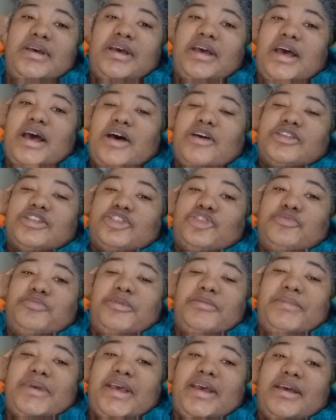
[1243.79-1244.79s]
how
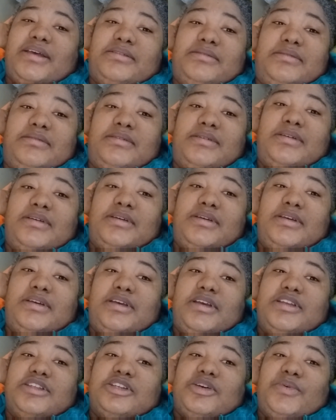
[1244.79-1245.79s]
Superman
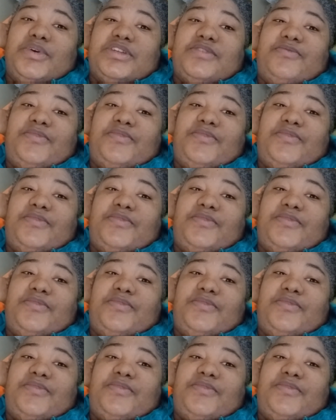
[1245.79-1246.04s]
is always